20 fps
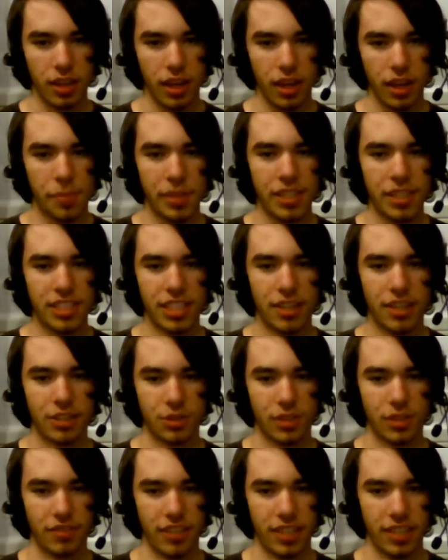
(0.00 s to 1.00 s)
A big
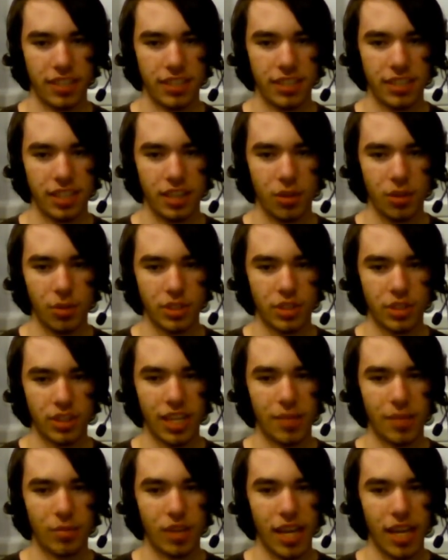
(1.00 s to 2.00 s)
challenge we faced was our
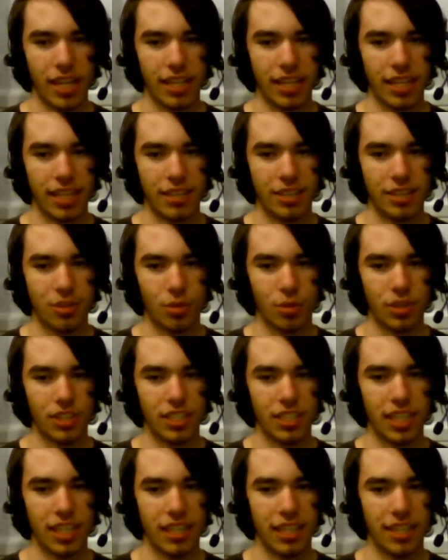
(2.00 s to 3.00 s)
game lagging towards
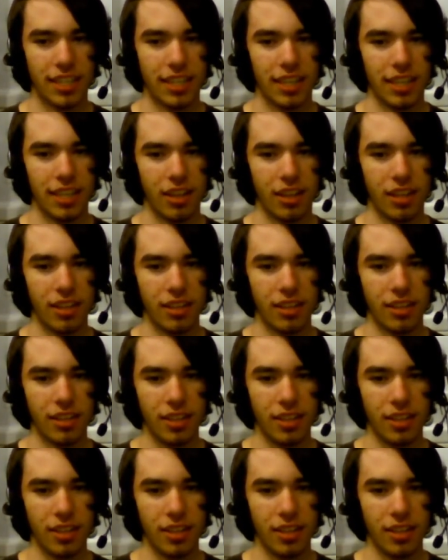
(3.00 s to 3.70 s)
the end of the deadline.